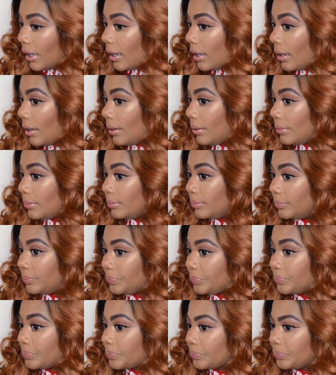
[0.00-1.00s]
Um...
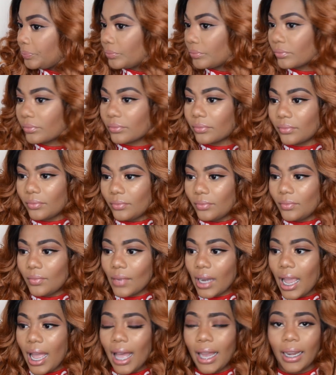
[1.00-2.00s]

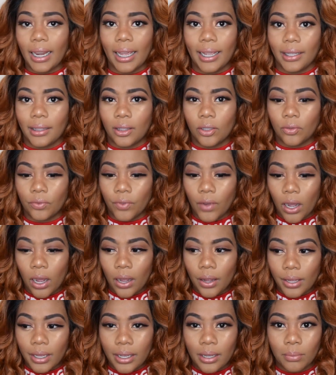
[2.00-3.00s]
I like the
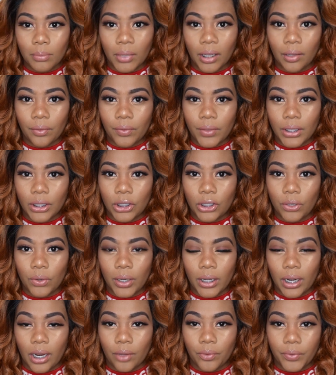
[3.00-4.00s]
volume of this
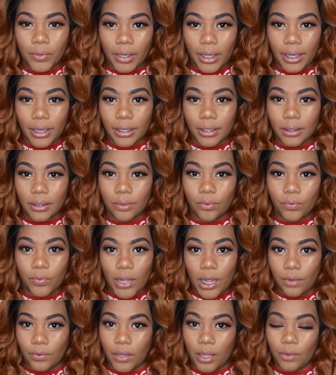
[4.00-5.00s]
unit. I feel like it's
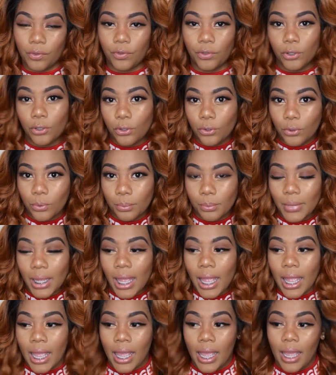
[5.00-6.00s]
va-va voom
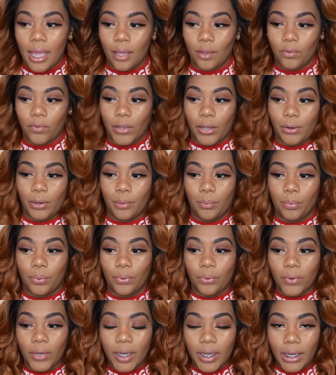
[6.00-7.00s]
and very
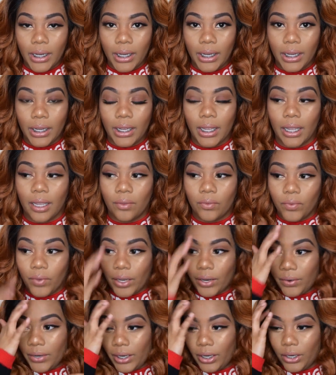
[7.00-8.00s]
pretty and
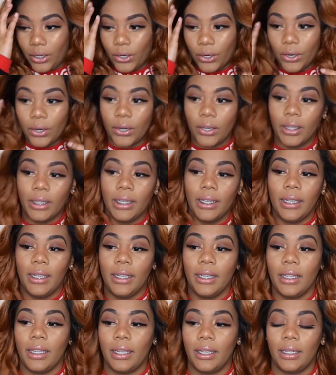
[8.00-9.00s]
very
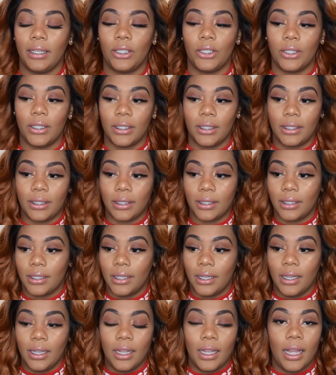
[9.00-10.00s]
girly, and just
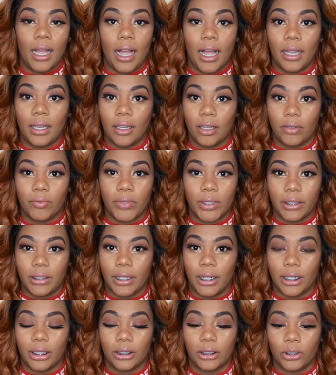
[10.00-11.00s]
I love this
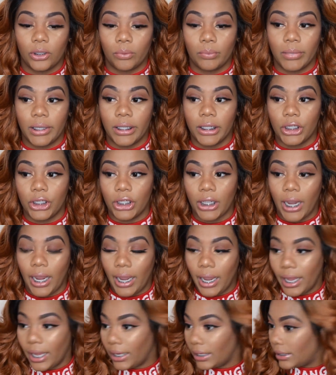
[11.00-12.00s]
hair so much,
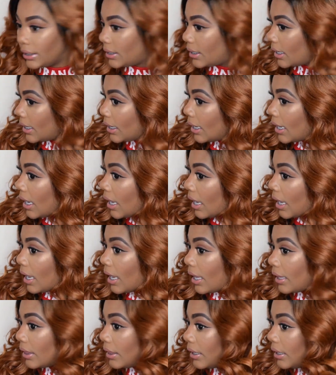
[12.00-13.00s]
and
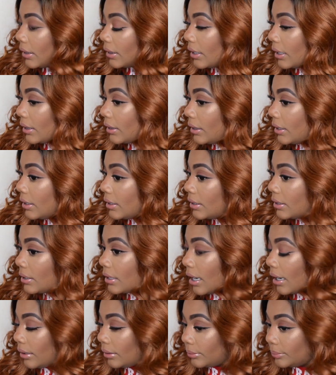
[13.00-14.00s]
I think that this
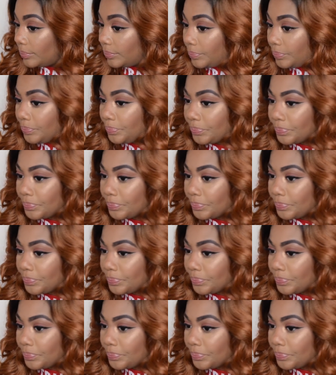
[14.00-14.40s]
um,